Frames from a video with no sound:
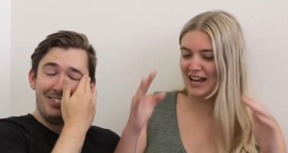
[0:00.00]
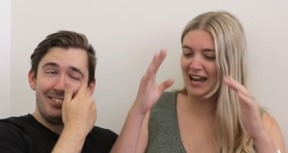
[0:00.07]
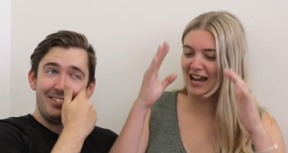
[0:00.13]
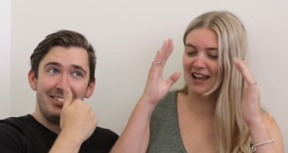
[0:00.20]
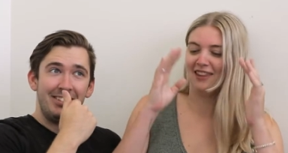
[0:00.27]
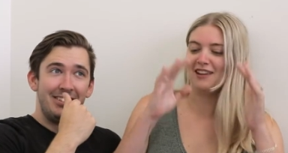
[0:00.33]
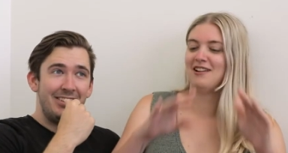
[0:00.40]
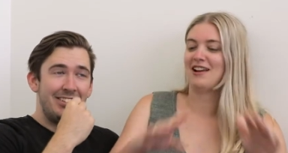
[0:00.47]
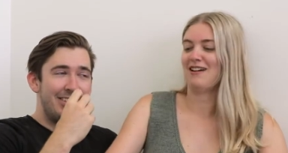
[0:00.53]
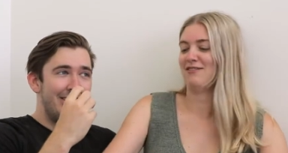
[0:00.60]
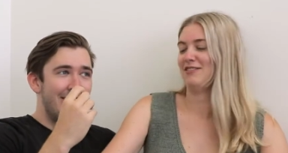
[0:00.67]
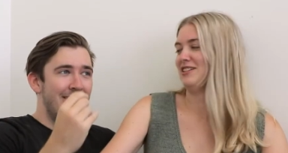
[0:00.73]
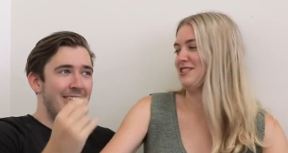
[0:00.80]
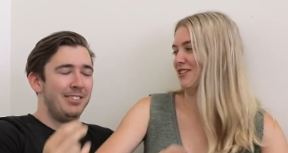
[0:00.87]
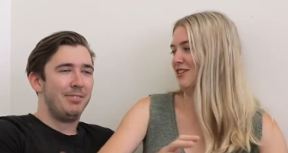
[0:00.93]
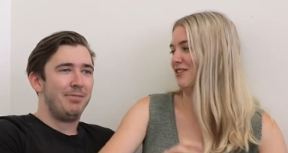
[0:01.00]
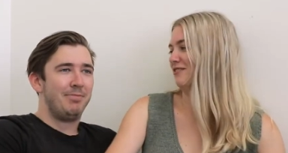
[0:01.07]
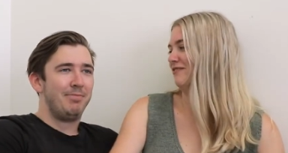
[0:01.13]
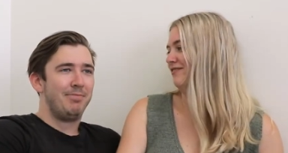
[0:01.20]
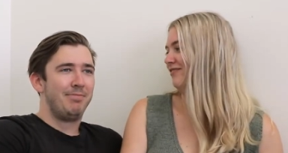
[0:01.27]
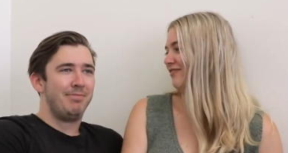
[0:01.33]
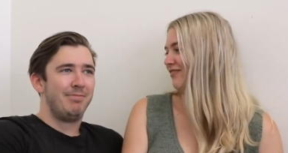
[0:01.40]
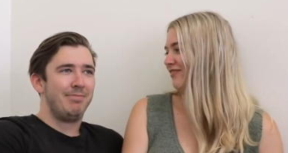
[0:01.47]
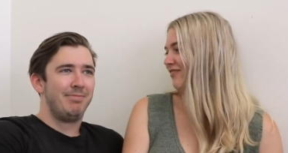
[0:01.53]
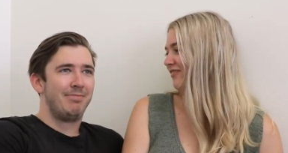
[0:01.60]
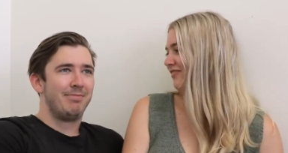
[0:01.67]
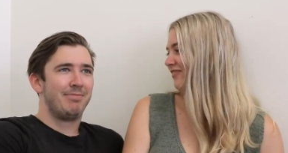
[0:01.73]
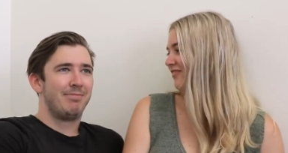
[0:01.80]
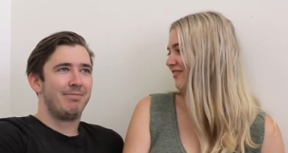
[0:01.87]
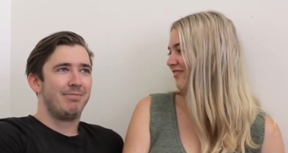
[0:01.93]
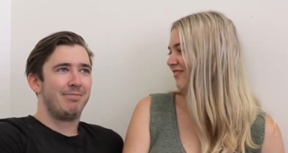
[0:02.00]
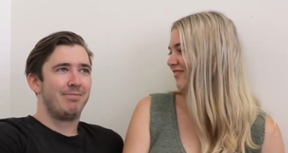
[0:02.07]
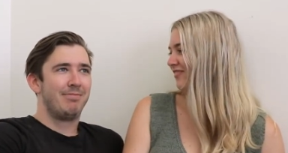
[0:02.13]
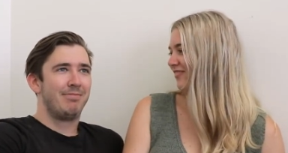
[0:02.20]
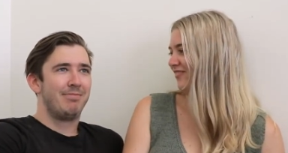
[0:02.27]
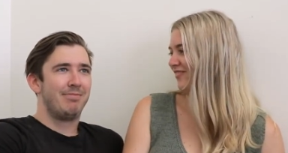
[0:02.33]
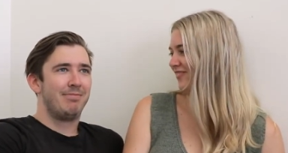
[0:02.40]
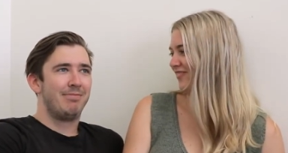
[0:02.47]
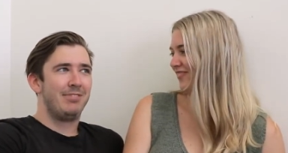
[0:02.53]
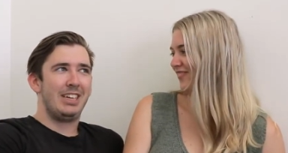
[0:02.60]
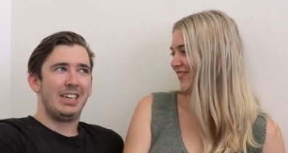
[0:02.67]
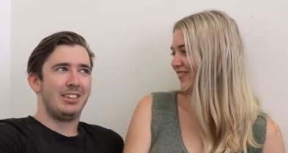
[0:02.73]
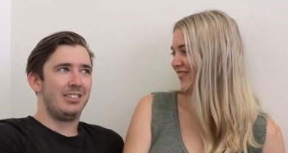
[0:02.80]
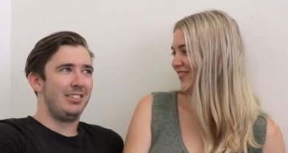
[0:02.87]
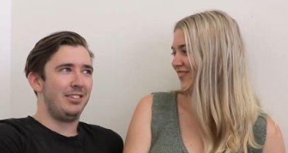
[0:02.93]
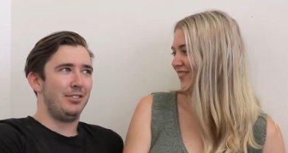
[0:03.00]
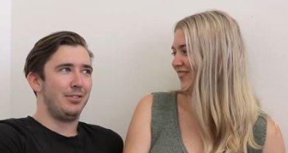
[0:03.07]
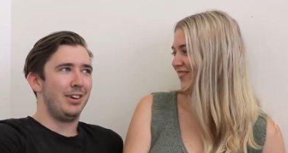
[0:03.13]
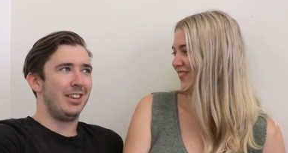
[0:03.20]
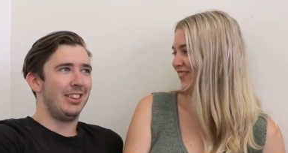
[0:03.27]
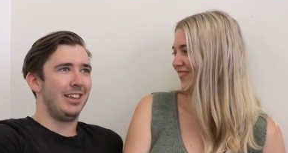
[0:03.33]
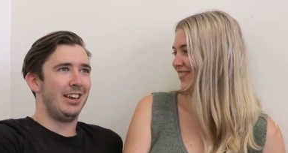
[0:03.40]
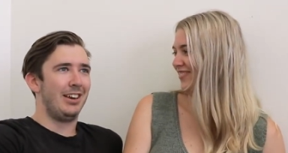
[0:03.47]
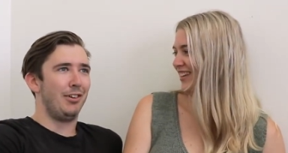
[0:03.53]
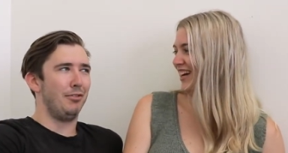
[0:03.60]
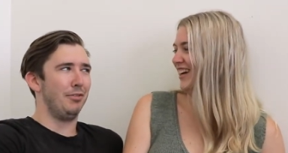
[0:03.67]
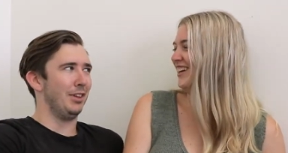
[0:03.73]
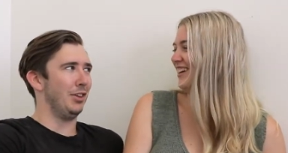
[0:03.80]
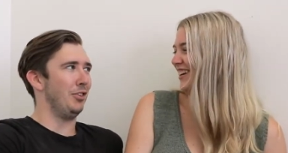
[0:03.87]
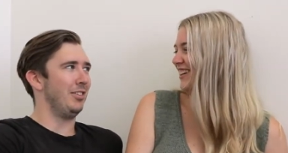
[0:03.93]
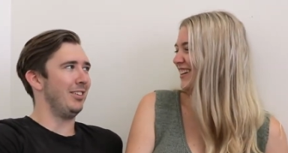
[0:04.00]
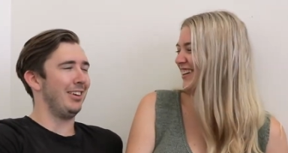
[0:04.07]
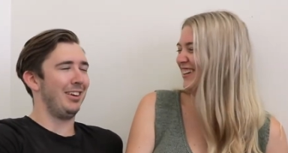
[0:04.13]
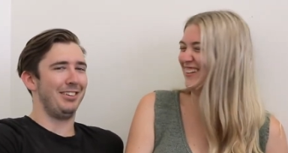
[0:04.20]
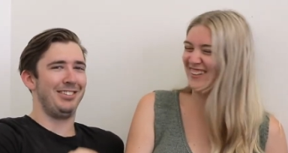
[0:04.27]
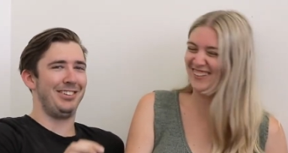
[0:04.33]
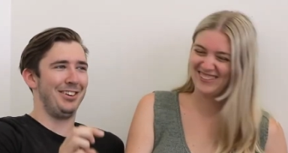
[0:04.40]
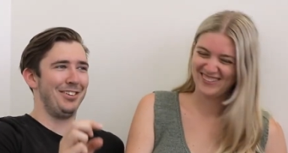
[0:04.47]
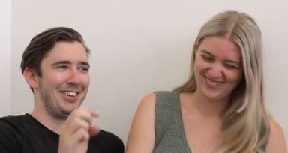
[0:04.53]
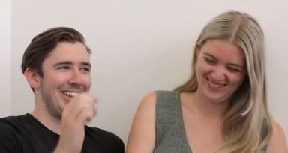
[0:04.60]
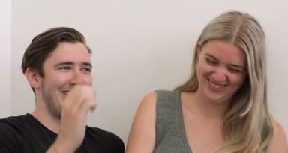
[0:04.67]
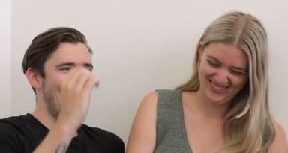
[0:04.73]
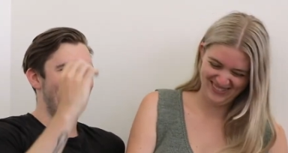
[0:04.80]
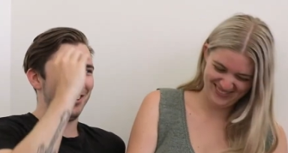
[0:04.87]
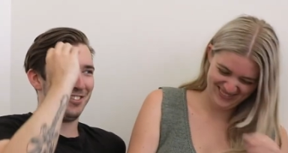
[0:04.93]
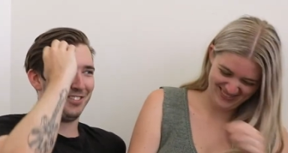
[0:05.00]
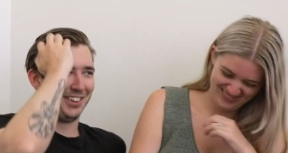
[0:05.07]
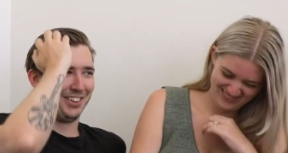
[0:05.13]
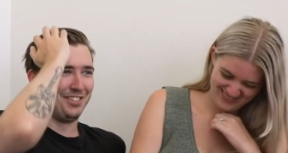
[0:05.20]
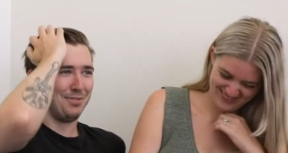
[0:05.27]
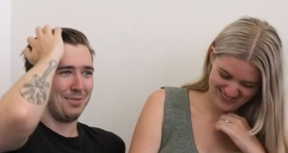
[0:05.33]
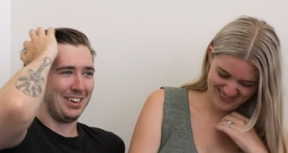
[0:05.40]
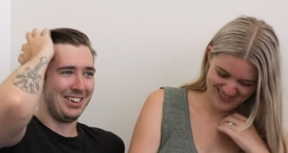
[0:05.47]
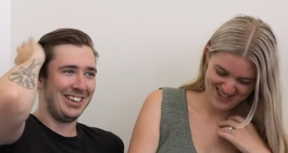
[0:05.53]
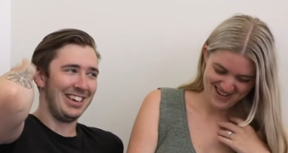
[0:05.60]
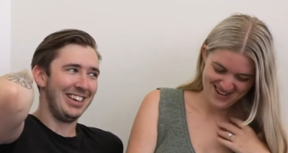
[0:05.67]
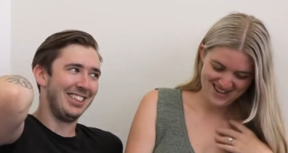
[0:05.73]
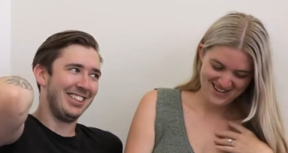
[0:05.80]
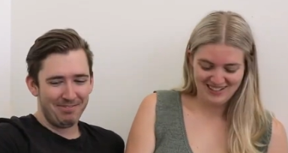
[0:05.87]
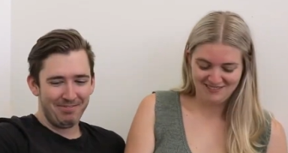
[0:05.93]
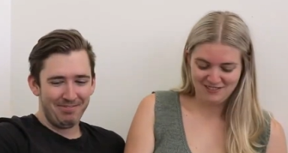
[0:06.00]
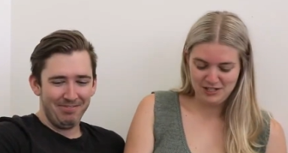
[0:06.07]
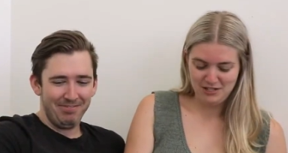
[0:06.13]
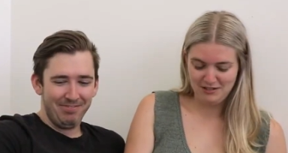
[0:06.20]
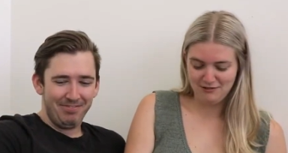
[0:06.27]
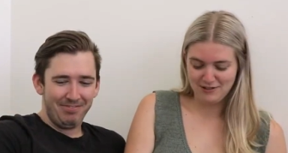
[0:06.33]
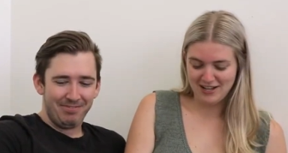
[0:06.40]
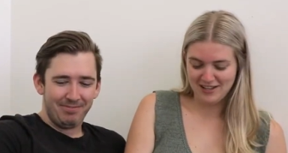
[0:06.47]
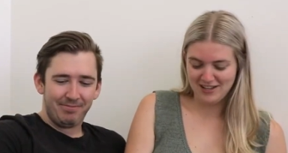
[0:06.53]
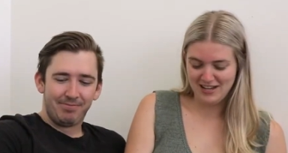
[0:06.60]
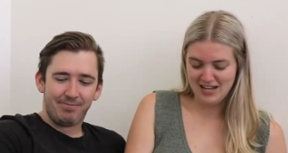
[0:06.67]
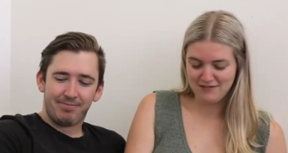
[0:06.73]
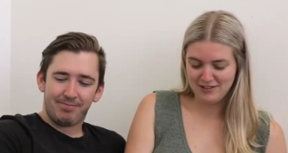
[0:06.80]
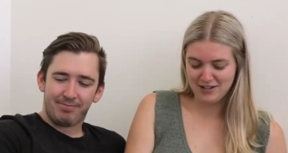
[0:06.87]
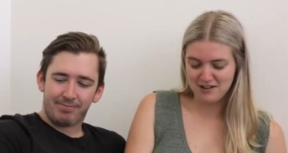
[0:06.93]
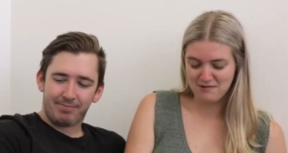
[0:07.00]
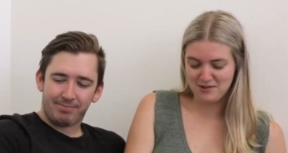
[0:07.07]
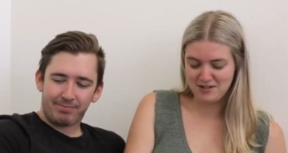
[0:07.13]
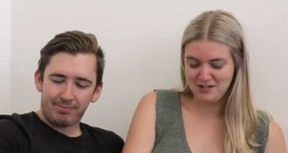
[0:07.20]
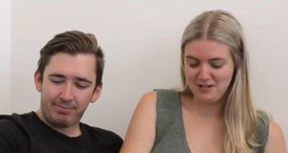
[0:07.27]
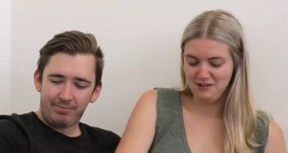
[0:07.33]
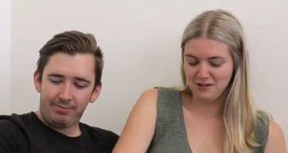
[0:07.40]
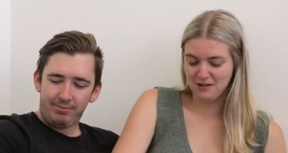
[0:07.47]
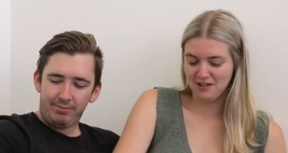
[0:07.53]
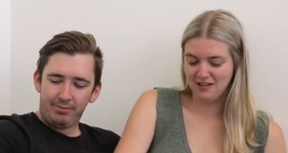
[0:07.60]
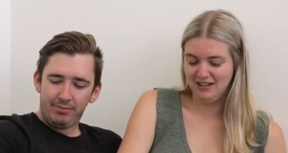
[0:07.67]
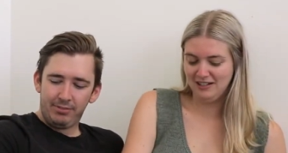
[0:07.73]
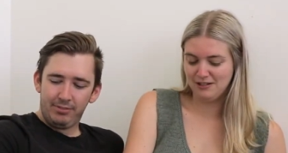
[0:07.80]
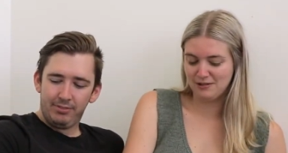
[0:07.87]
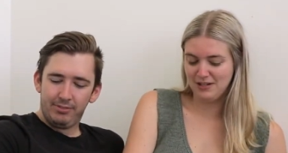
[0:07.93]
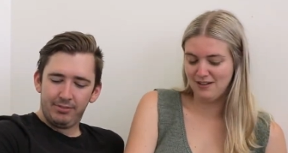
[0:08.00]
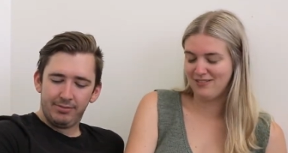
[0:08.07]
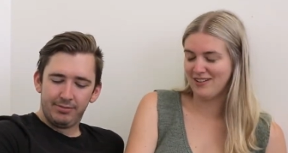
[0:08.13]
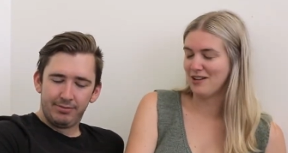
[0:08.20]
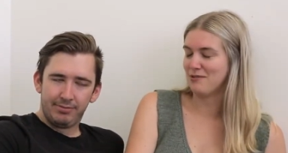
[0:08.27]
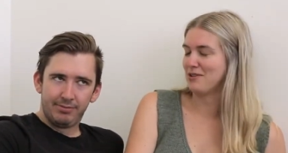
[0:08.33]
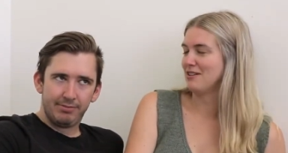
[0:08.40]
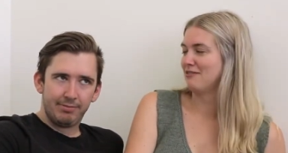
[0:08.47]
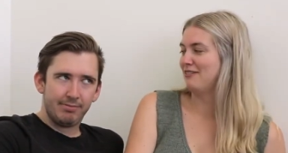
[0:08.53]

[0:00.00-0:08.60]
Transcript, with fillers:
Speaker 1: hair that you have, it's gone.
Speaker 2: Yeah, I'd still rather that. Over, I'd still rather that over losing my teeth.
Speaker 1: Would you rather never know what you look like or never know what your